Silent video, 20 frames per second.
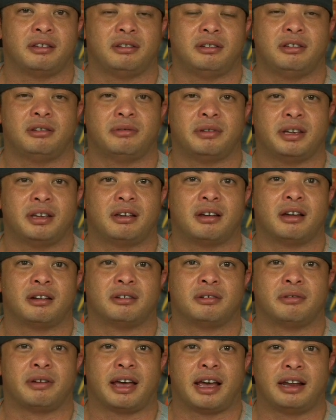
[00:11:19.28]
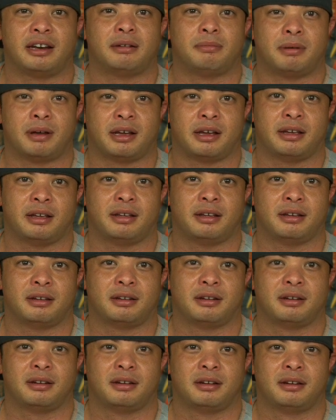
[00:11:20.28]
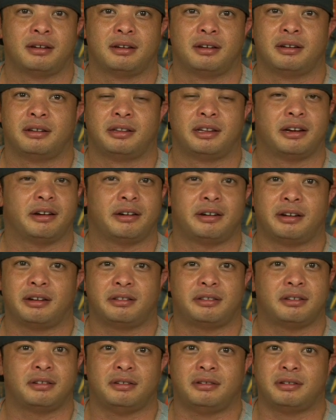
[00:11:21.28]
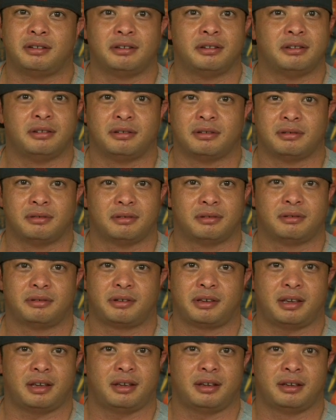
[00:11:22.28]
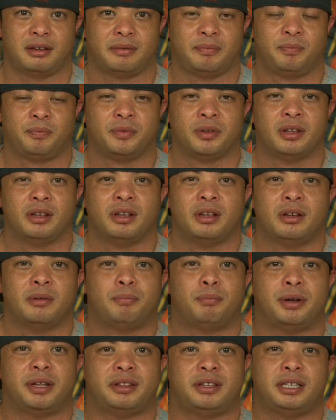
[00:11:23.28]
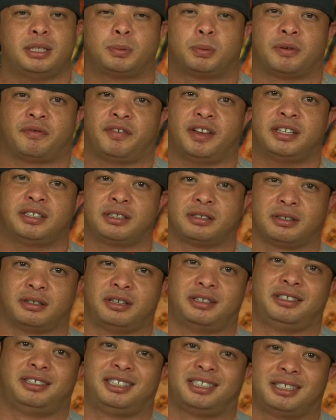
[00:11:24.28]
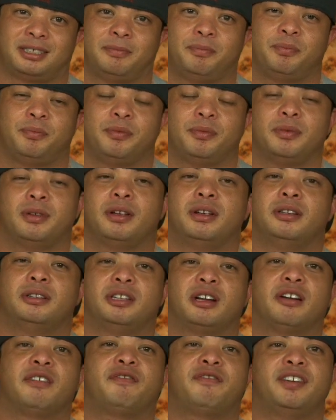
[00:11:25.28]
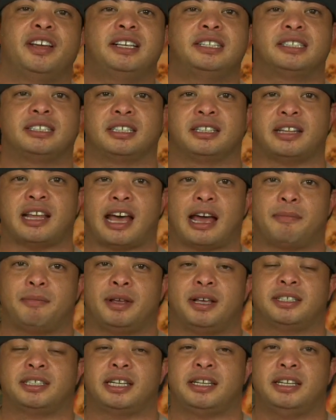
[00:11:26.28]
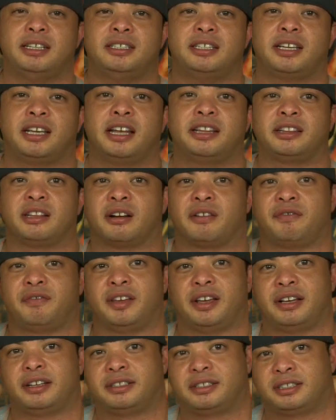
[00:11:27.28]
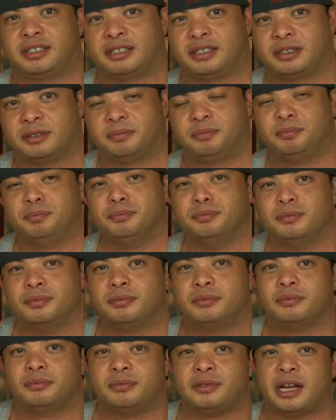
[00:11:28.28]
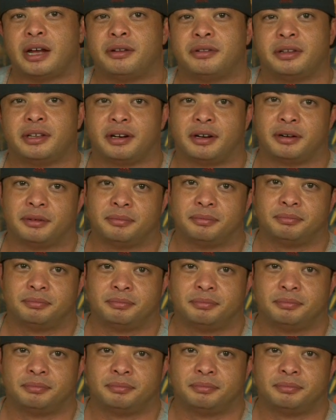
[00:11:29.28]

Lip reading: you ain't got no alibi. There ain't nothing you can do, okay? But these professors, they're fixed to that because they need to get their fix down there,